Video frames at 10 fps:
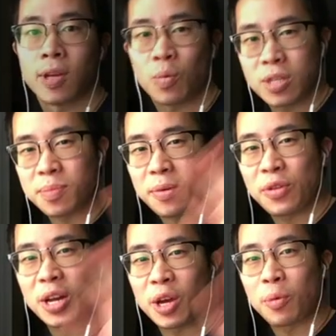What's up my
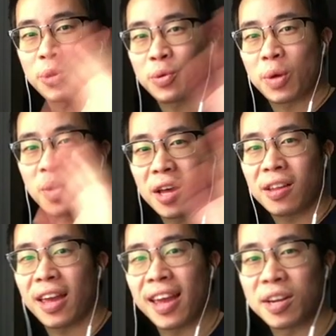friend, I hope you're doing
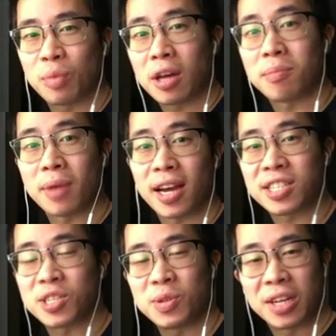well and welcome back
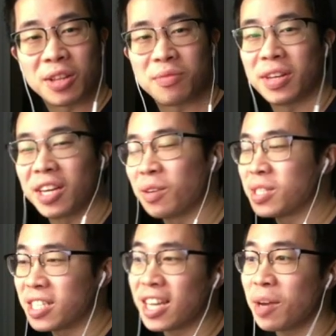to another video.
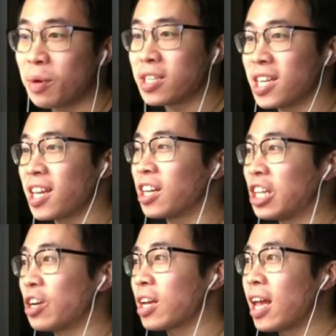Today we are taking a
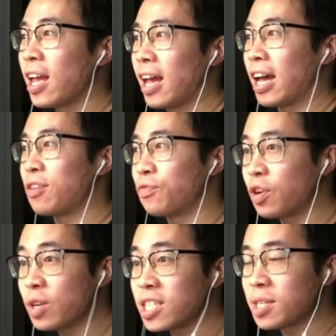look at a
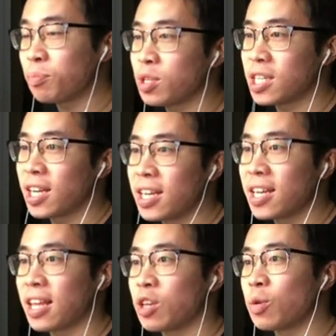very simple
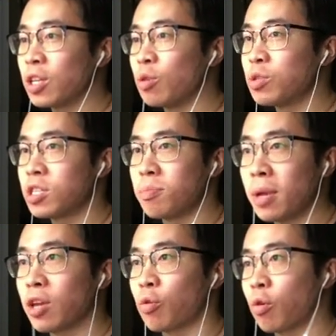technique that you can use to
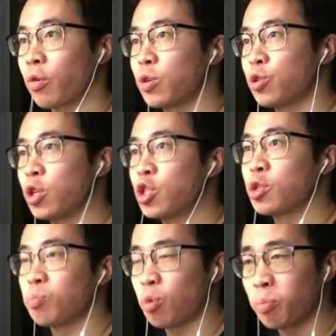make your
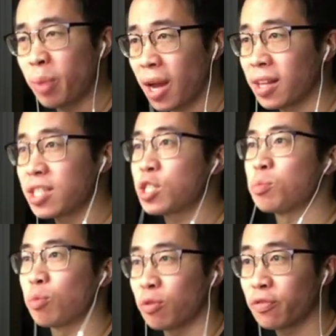orchestrations more
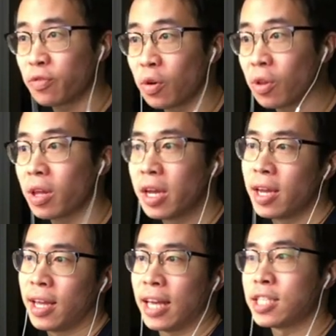balanced, more full,
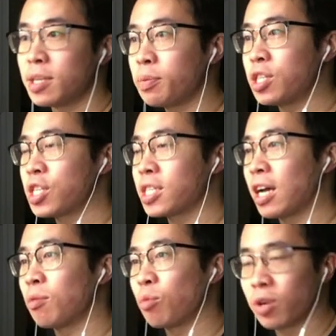and simply just
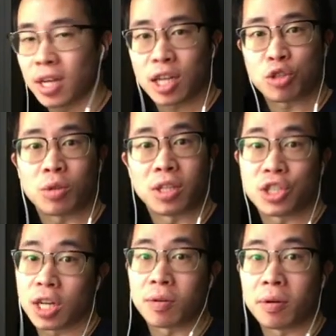sound more natural in
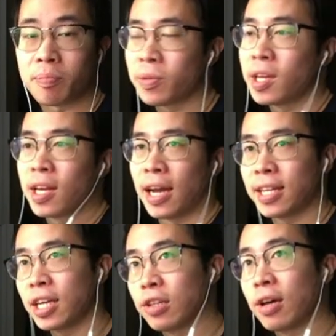general. I
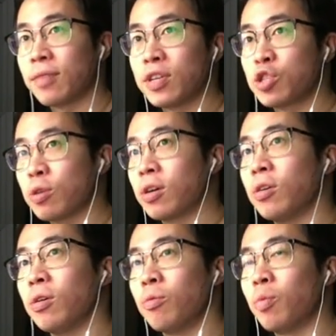think a lot of us
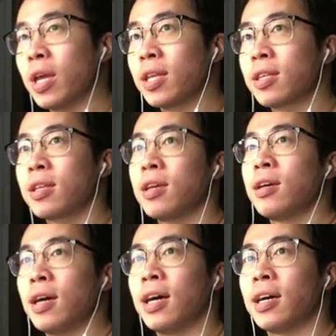struggle with
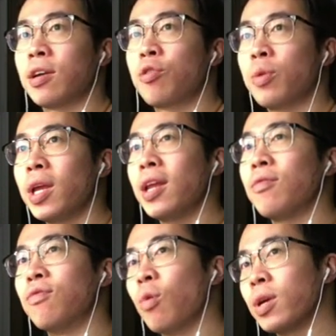uh,
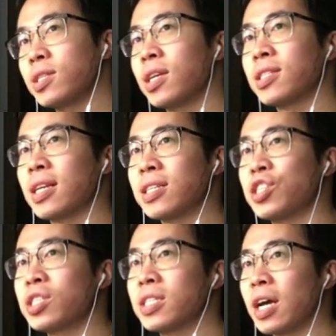creating voicings that
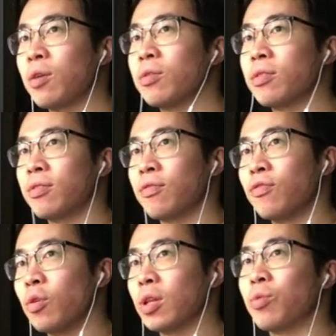just sound
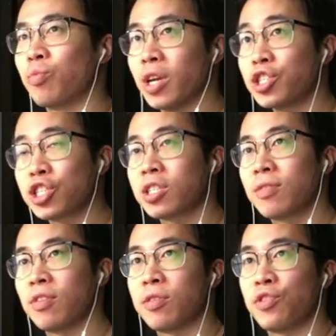full and rich
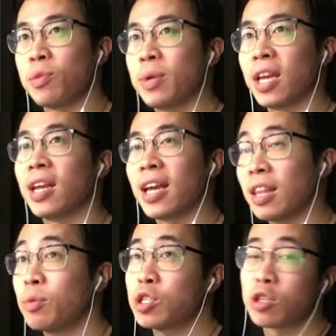from the very beginning. And
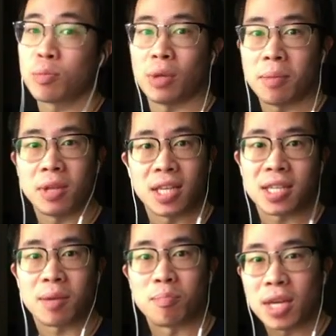then we start to blame things
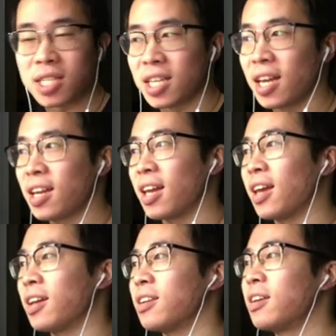like mixing
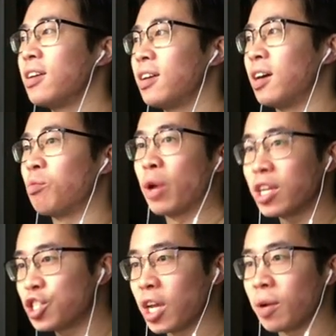and
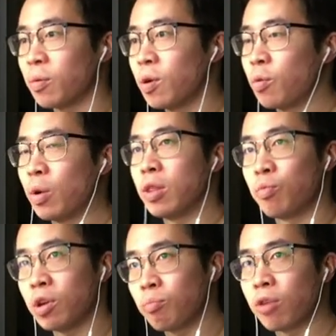arranging uh, when the
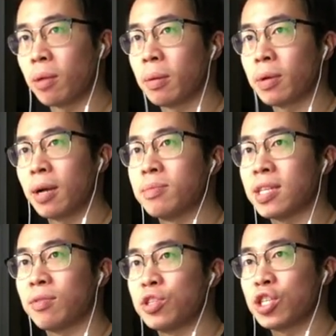real problem comes
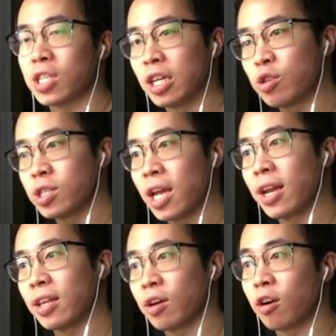down to just
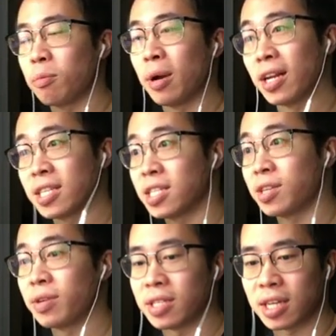understanding the harmonic
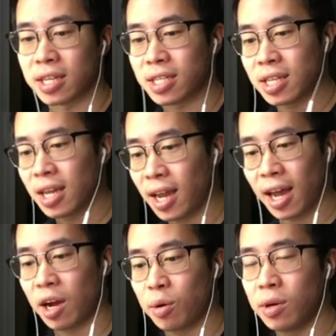series and seeing
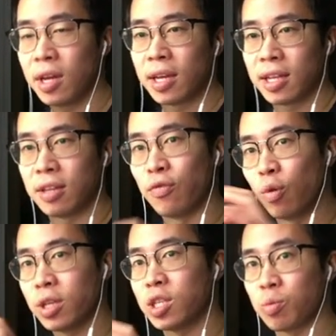how the
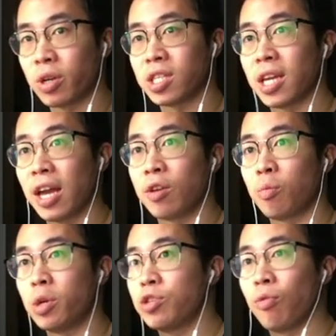voices work together,
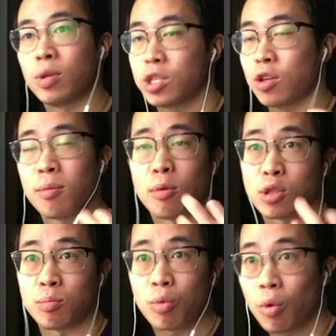which voices are the
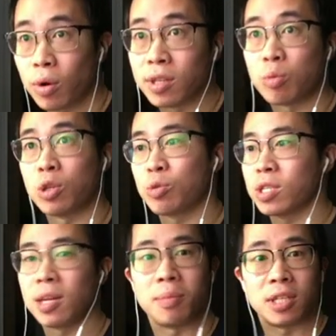most important, which
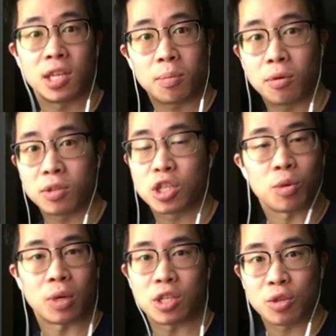ones can be doubled,
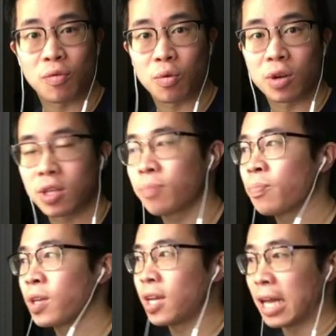so on and so
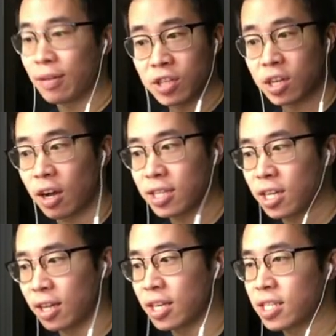forth. And I've done
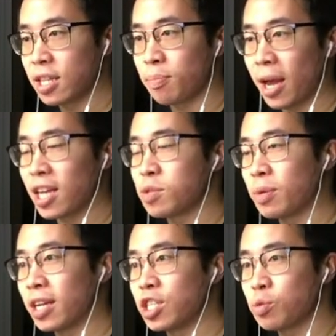content on this in the past,
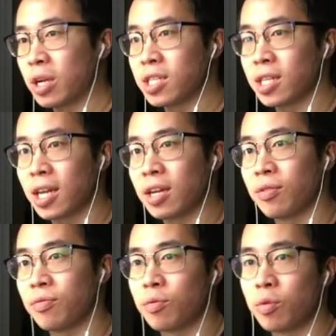but I just wanted to kind
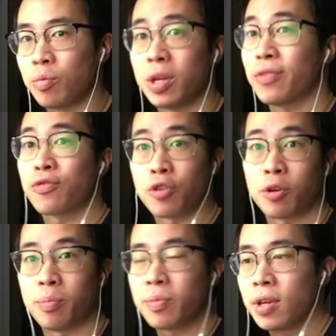of
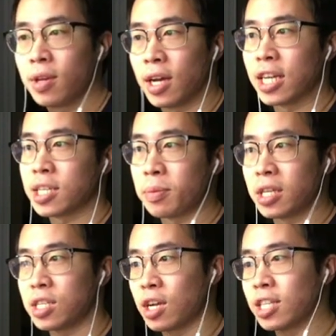reaffirm uh, some of
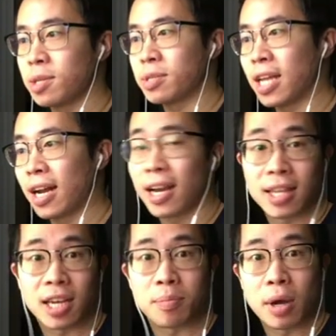these concepts that I
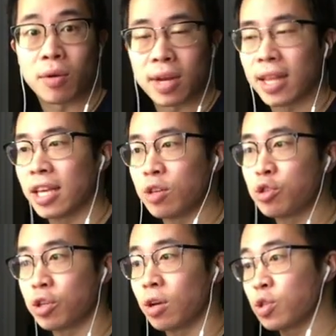think about and that you
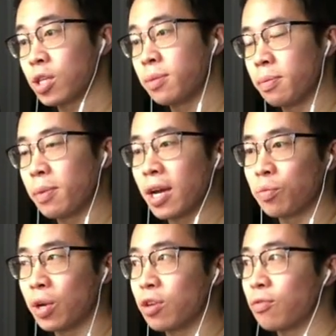should also keep in
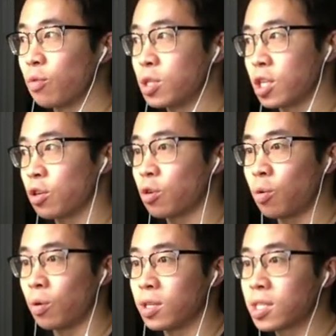mind when you're voicing your
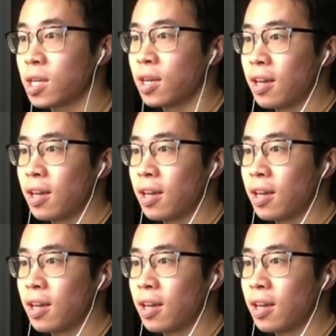chords.